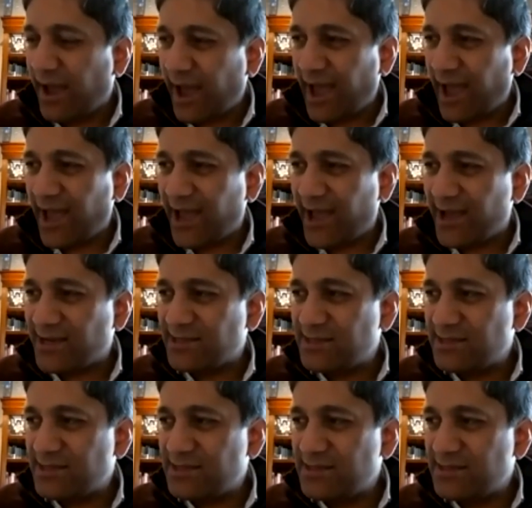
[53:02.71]

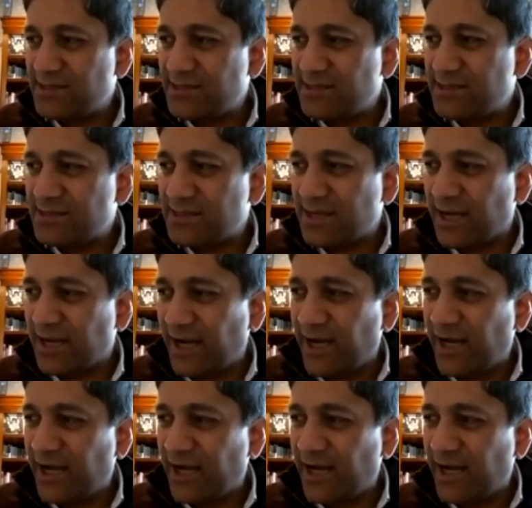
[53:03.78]
And we